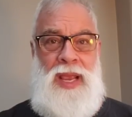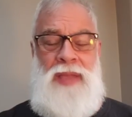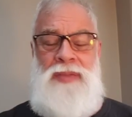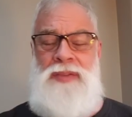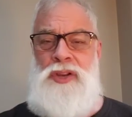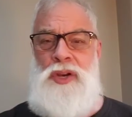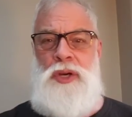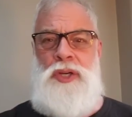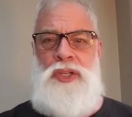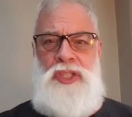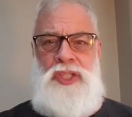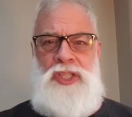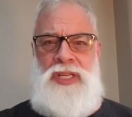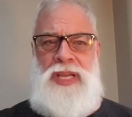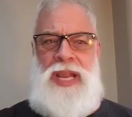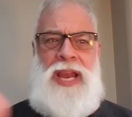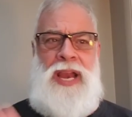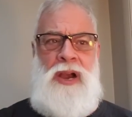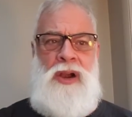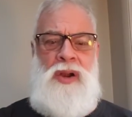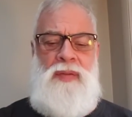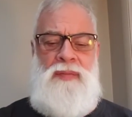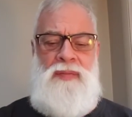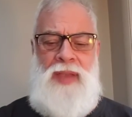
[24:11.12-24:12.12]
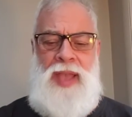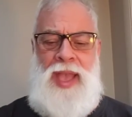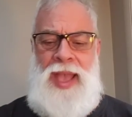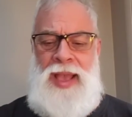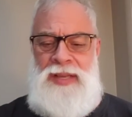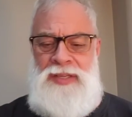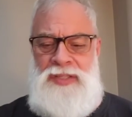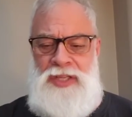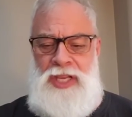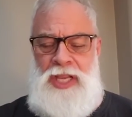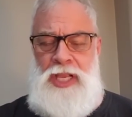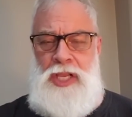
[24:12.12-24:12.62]
And you're scared of
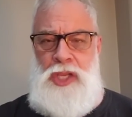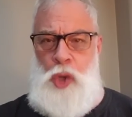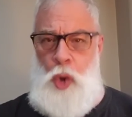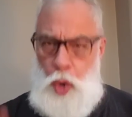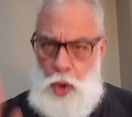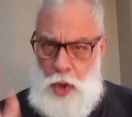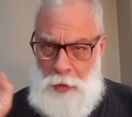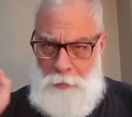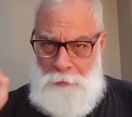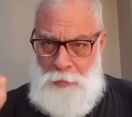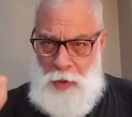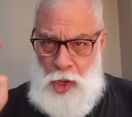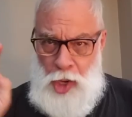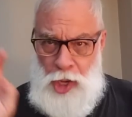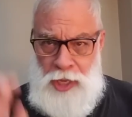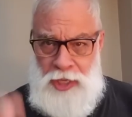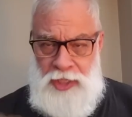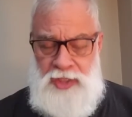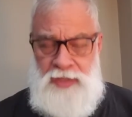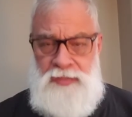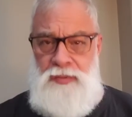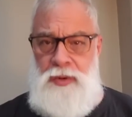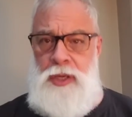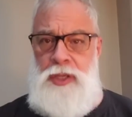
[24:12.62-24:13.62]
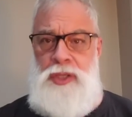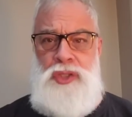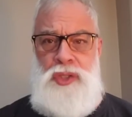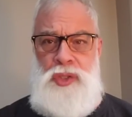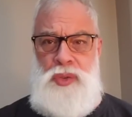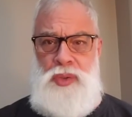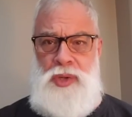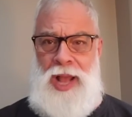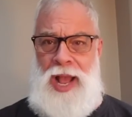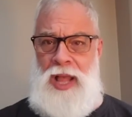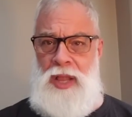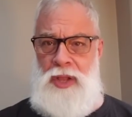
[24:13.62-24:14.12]
asking your boss for a
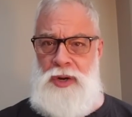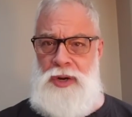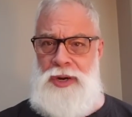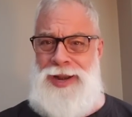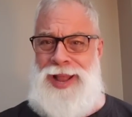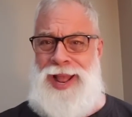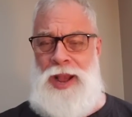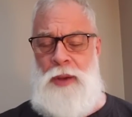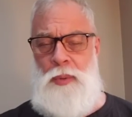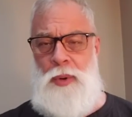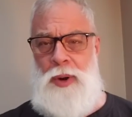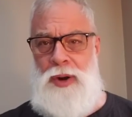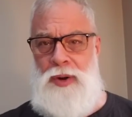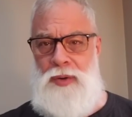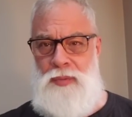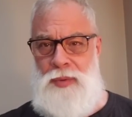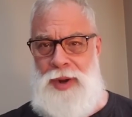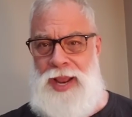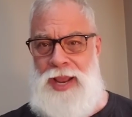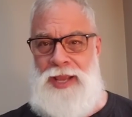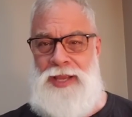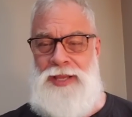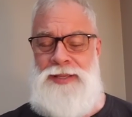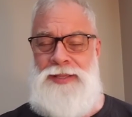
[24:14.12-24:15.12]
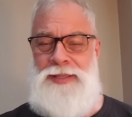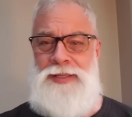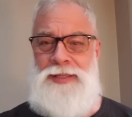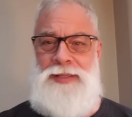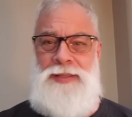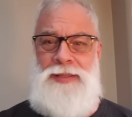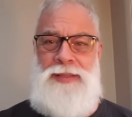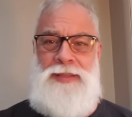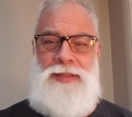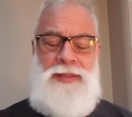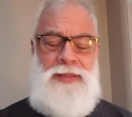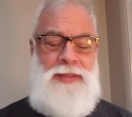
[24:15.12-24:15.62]
$2 an hour
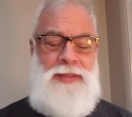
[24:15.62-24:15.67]
raise.